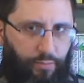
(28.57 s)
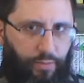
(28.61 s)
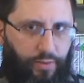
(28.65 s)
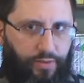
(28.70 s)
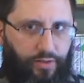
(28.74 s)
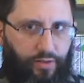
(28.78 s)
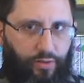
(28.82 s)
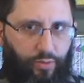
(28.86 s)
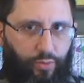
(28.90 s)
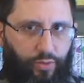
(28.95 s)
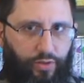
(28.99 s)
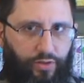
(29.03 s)

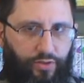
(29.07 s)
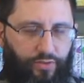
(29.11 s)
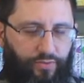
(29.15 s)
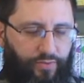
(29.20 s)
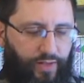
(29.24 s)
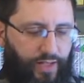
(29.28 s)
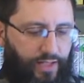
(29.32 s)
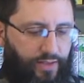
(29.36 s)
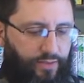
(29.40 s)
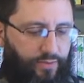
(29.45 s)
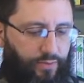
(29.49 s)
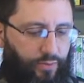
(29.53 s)
But the Lord is
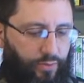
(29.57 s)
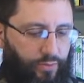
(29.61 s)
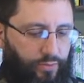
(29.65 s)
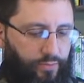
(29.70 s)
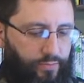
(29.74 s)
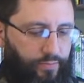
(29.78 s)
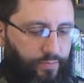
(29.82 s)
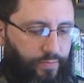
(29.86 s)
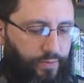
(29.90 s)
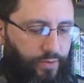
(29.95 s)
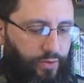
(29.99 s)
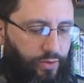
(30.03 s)

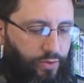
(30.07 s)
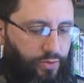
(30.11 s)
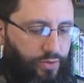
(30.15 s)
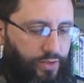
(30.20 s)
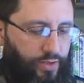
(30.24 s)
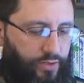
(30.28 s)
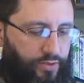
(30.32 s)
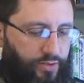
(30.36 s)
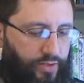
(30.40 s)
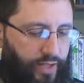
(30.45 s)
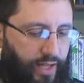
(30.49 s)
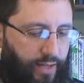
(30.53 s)
faithful who
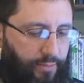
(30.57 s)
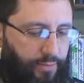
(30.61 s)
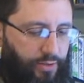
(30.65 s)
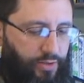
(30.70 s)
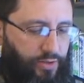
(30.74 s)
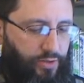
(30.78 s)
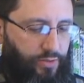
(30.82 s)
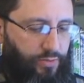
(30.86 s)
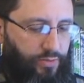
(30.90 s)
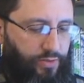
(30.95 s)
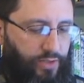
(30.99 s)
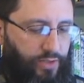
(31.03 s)
shall
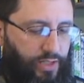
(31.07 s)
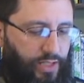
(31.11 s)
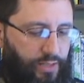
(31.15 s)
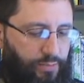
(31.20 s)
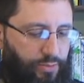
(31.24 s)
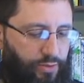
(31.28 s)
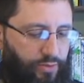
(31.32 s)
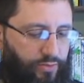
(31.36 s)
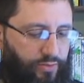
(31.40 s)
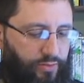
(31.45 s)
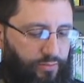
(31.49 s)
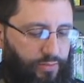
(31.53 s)
establish you and
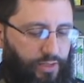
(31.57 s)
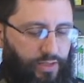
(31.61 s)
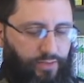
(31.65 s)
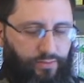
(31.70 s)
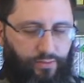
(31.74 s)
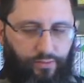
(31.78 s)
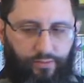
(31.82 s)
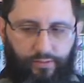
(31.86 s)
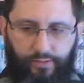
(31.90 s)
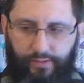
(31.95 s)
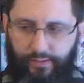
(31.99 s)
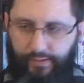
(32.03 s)
keep you from
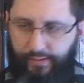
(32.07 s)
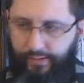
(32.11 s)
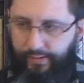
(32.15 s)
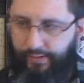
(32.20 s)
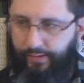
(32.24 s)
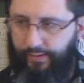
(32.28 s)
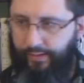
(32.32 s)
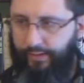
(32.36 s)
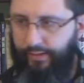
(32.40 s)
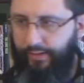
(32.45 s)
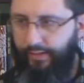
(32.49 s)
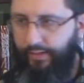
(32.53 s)
evil.
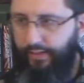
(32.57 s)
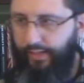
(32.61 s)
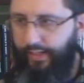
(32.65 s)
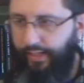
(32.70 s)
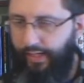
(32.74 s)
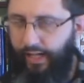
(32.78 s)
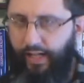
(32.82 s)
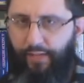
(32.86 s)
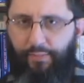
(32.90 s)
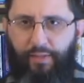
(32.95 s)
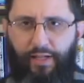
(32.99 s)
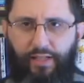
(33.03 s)

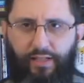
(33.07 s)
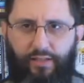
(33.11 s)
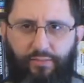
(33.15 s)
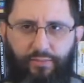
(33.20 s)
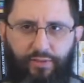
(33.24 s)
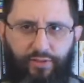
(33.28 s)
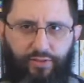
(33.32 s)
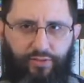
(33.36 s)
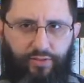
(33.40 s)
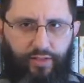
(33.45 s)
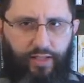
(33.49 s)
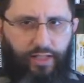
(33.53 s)
And I made the
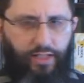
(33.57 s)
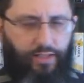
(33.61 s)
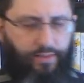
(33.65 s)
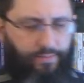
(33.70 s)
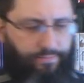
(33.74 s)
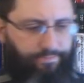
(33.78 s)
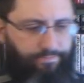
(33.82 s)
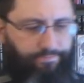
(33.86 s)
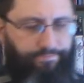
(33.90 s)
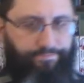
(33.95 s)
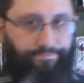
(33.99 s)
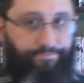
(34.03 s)
mistake.